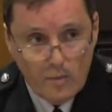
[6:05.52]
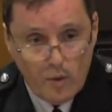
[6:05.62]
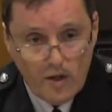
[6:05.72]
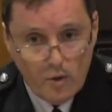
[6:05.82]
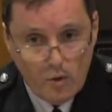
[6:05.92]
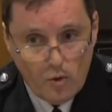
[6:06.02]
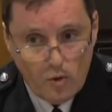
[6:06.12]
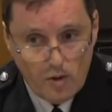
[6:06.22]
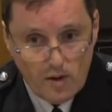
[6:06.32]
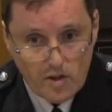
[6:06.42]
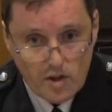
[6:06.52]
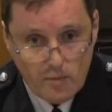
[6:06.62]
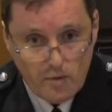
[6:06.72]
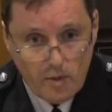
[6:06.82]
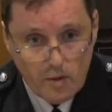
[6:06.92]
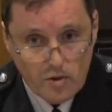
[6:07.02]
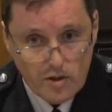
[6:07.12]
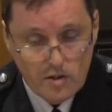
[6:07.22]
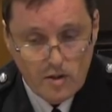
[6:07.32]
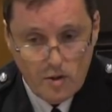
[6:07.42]
When you're initially
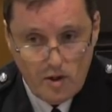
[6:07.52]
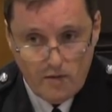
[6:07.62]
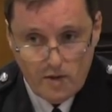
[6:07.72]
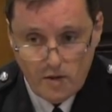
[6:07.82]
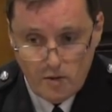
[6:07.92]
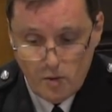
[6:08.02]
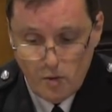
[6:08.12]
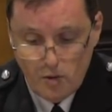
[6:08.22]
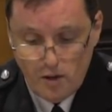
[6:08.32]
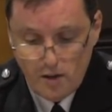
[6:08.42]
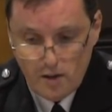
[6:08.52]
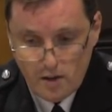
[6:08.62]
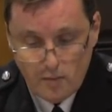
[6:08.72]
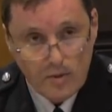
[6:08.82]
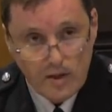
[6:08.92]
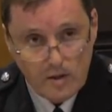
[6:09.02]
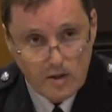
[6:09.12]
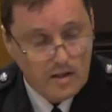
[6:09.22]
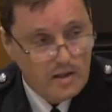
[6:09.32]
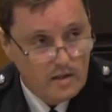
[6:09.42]
promoted, you have to complete
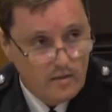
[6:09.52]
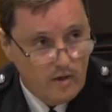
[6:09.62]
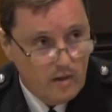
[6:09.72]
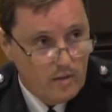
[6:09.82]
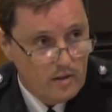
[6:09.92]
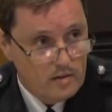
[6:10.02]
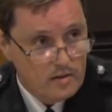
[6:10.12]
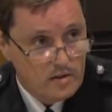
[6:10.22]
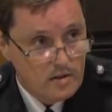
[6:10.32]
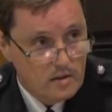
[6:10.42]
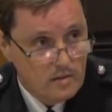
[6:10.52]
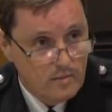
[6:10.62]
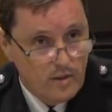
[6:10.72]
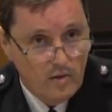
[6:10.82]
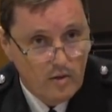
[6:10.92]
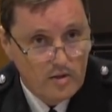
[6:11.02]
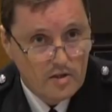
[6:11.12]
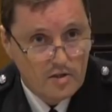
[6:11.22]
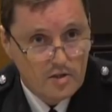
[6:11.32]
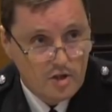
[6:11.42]
like a development period
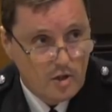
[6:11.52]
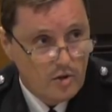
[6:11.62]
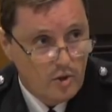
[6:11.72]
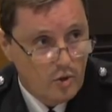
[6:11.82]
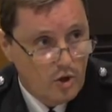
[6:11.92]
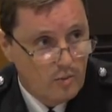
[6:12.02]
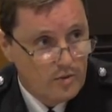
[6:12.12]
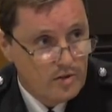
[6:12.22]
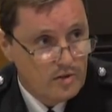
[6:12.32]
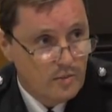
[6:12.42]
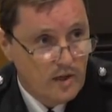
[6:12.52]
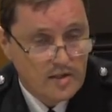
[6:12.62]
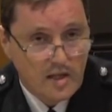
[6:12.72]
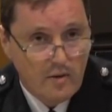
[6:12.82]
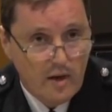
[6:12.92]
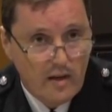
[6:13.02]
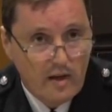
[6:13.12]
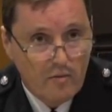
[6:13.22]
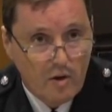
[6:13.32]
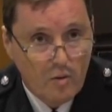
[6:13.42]
to show that you're competent to be able to carry out
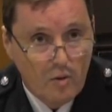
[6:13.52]
that role.